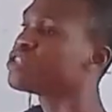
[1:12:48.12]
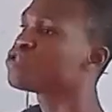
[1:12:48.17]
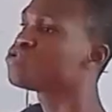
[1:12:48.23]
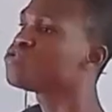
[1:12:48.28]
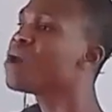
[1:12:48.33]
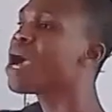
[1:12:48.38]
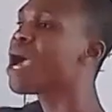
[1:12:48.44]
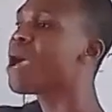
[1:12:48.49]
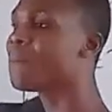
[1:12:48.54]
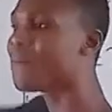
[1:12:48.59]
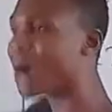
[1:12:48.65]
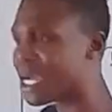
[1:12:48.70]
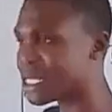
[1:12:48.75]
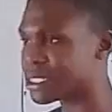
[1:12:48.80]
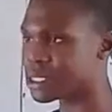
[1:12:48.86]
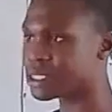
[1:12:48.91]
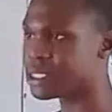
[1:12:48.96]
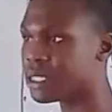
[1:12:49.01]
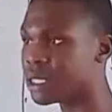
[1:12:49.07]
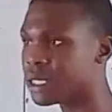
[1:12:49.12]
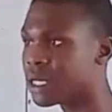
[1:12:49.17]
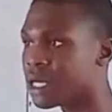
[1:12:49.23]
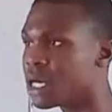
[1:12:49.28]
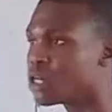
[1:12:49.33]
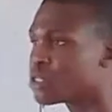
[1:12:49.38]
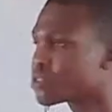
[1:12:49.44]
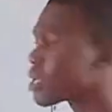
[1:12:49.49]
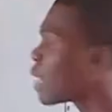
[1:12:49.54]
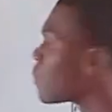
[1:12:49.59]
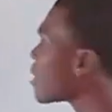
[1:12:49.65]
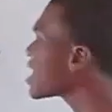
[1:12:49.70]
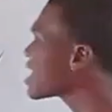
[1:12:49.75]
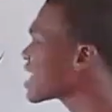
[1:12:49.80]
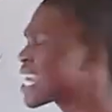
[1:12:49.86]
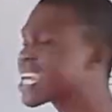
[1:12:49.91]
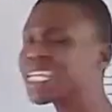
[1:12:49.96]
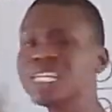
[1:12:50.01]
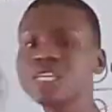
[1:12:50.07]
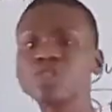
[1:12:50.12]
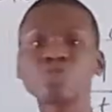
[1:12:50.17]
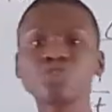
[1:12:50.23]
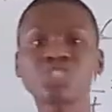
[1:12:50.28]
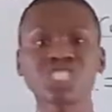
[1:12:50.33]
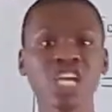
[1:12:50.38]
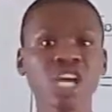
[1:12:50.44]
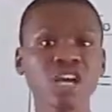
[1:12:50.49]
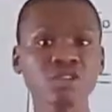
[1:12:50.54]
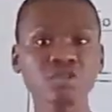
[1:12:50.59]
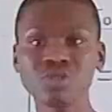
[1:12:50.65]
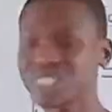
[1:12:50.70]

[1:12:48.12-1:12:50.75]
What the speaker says: 2n pi t. So I'm not taking it to chain rule,